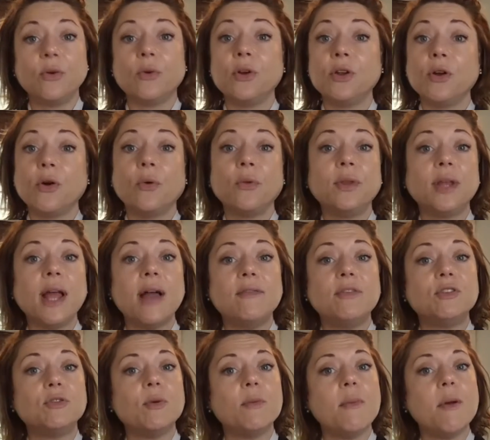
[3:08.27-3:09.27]
or you're only
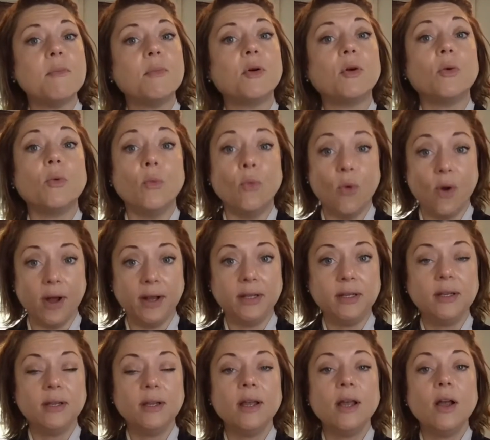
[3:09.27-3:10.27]
having to remember one,